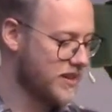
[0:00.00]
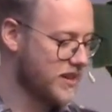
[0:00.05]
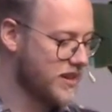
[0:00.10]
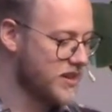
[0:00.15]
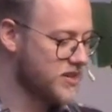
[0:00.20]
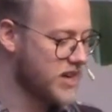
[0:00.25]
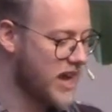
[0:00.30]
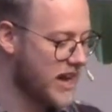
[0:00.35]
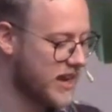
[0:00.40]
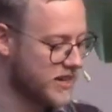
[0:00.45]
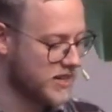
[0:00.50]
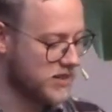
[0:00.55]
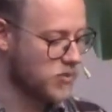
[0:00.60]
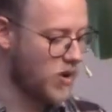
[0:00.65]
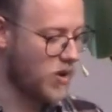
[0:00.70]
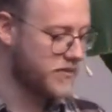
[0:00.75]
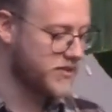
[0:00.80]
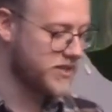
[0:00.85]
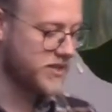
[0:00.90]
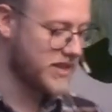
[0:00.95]
Jack and his
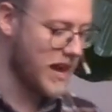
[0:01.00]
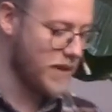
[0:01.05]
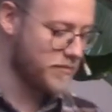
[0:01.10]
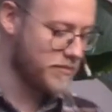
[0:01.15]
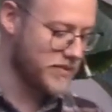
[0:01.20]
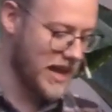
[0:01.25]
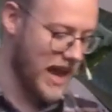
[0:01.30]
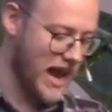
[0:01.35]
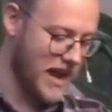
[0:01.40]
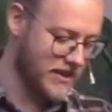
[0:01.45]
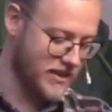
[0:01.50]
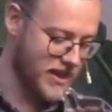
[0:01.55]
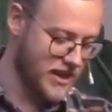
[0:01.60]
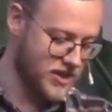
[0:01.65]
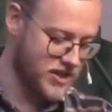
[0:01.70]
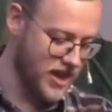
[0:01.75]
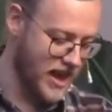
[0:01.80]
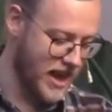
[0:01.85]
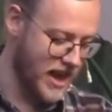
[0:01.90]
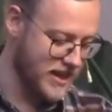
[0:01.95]
wife stepped out of their
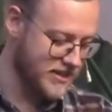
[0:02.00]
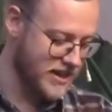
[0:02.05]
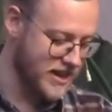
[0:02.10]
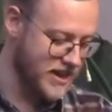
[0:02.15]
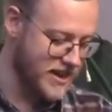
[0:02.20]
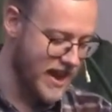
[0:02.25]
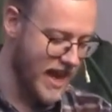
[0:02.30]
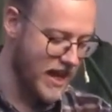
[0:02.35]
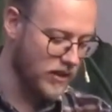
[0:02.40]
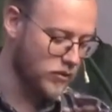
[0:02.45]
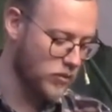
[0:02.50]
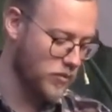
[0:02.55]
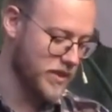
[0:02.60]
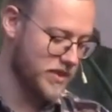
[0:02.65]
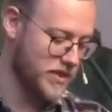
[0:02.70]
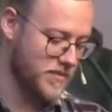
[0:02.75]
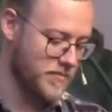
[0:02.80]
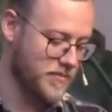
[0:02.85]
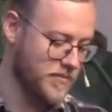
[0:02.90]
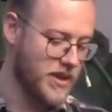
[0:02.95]
chairs and knelt
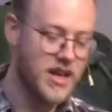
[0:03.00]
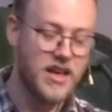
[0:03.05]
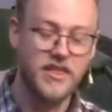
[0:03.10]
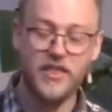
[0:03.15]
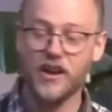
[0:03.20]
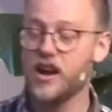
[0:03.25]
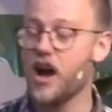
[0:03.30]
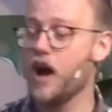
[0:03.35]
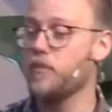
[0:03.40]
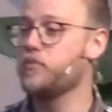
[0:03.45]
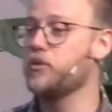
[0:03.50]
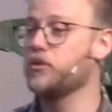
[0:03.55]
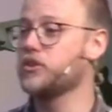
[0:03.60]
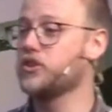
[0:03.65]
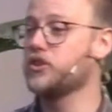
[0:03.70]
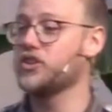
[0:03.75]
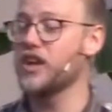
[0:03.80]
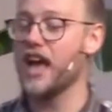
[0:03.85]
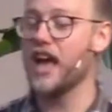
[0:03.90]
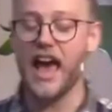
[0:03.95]
with them. The couple
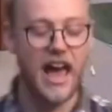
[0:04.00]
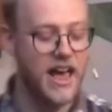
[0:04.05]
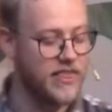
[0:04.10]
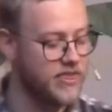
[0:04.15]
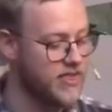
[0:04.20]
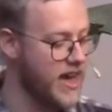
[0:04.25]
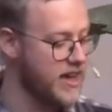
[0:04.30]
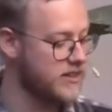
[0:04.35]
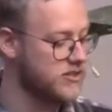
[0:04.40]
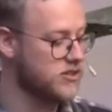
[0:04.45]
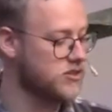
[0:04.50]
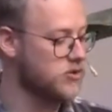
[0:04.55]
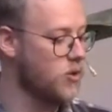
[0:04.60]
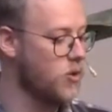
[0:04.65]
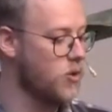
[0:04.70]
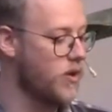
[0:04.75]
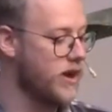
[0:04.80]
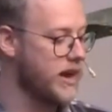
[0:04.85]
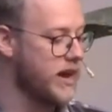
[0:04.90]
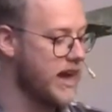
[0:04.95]
shared their
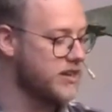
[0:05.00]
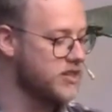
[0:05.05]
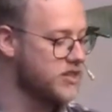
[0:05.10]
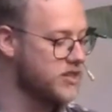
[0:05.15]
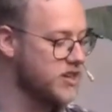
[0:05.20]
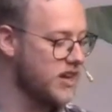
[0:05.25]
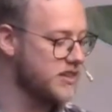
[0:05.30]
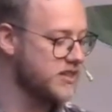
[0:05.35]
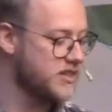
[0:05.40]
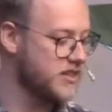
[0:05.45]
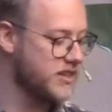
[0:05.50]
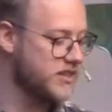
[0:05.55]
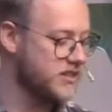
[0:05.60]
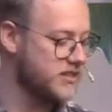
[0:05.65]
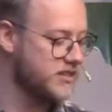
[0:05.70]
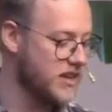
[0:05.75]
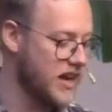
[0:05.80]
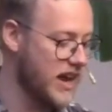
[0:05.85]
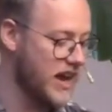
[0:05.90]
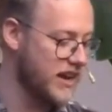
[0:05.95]
story, and
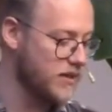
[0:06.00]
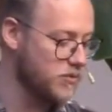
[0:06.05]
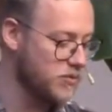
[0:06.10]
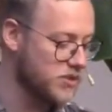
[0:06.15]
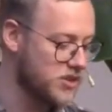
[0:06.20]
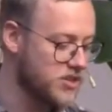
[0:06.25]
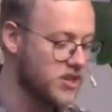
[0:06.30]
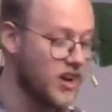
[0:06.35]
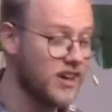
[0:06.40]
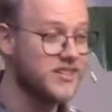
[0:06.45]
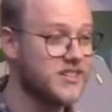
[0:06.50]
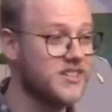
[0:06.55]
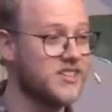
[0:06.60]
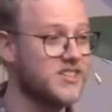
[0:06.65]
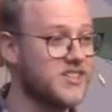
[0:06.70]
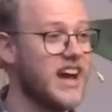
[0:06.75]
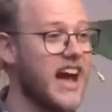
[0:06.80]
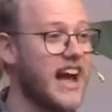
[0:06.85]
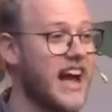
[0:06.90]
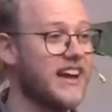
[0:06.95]
it was just as
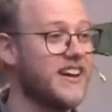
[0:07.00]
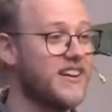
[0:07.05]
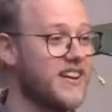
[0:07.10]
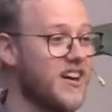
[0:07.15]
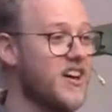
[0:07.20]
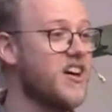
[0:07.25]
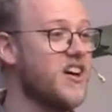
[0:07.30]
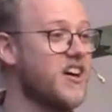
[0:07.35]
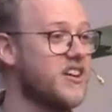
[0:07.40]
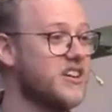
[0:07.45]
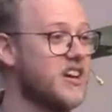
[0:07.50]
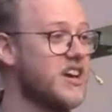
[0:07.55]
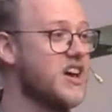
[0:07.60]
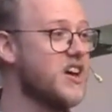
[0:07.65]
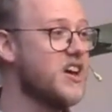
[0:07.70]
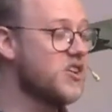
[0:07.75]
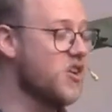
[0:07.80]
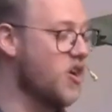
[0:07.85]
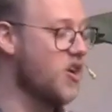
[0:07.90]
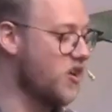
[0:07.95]
Jack had heard
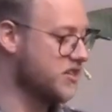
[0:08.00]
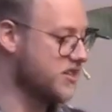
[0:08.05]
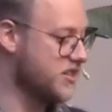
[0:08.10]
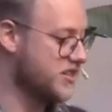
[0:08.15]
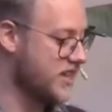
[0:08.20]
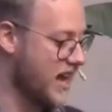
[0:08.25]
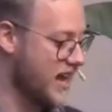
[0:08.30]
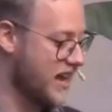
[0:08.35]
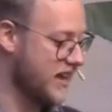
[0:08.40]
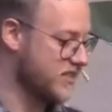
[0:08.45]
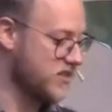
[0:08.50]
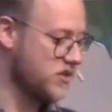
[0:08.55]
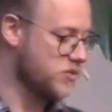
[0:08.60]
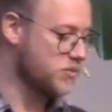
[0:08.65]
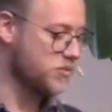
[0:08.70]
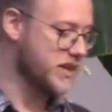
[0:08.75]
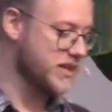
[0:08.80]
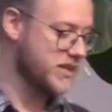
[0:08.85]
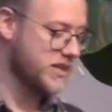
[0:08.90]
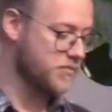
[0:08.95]
God saying
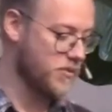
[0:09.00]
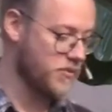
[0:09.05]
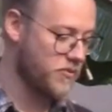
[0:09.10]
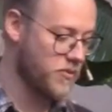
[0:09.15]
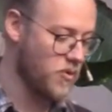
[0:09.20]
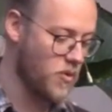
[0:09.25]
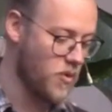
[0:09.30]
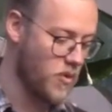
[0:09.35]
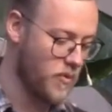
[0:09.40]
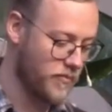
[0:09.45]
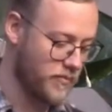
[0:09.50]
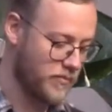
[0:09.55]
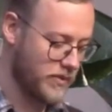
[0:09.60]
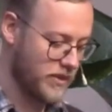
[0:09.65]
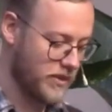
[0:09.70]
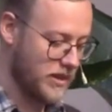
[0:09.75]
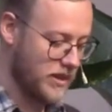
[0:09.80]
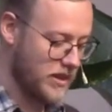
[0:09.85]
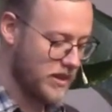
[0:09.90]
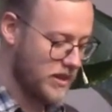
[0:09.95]
those weeks before.
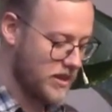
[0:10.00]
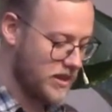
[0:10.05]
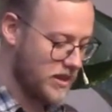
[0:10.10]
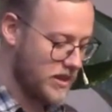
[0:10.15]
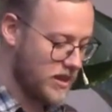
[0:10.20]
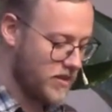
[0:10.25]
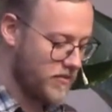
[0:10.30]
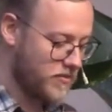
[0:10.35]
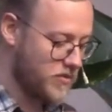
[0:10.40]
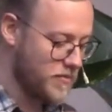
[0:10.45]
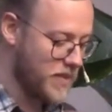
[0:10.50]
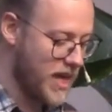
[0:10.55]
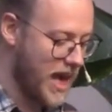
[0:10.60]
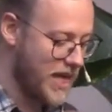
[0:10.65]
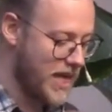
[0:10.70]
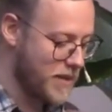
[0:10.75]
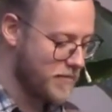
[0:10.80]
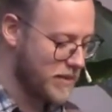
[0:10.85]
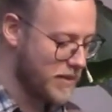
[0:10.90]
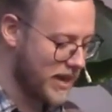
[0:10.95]
From there,
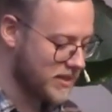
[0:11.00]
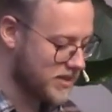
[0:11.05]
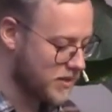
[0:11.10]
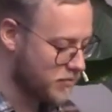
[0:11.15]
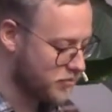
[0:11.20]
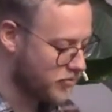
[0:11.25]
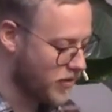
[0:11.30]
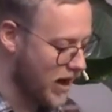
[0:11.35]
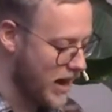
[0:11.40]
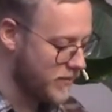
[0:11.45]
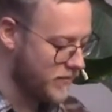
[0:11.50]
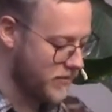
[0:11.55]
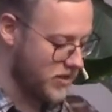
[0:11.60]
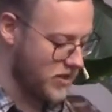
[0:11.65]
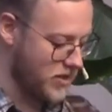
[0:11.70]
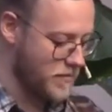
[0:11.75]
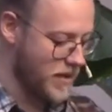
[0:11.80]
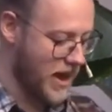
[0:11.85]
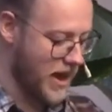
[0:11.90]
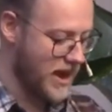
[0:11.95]
they begin to pray for
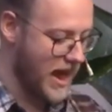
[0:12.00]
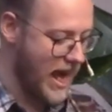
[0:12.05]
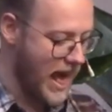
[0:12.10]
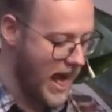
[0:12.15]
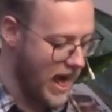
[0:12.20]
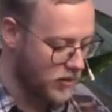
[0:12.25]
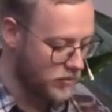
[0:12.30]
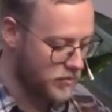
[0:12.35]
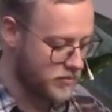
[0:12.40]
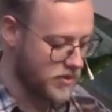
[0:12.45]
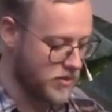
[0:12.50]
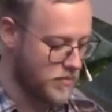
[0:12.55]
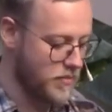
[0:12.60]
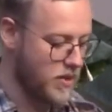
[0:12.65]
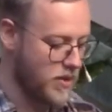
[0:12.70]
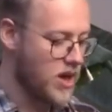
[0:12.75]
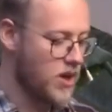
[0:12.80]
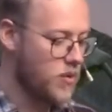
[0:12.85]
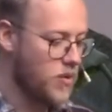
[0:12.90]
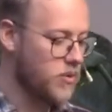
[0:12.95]
them and help them
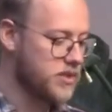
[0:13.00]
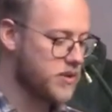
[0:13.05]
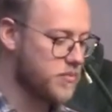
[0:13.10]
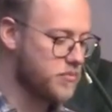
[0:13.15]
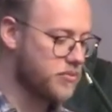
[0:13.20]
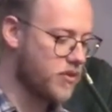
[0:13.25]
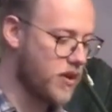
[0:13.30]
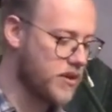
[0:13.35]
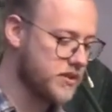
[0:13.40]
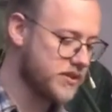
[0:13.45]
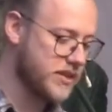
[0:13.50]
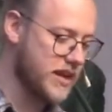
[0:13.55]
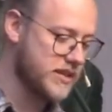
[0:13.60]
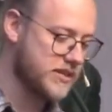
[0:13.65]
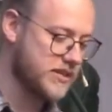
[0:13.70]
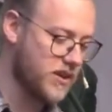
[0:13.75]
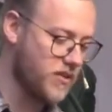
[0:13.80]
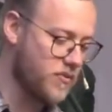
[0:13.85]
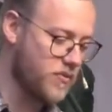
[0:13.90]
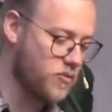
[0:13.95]
with the
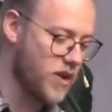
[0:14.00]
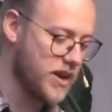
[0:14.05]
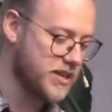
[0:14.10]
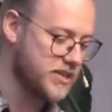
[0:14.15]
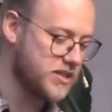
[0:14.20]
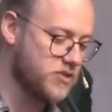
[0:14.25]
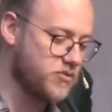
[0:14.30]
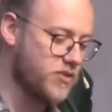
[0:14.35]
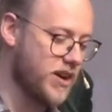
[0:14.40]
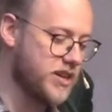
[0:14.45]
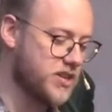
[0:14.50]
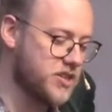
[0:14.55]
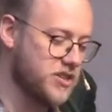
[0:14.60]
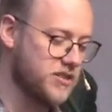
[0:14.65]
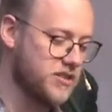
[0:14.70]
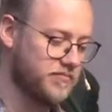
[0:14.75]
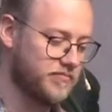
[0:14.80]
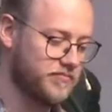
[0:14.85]
process of restoration.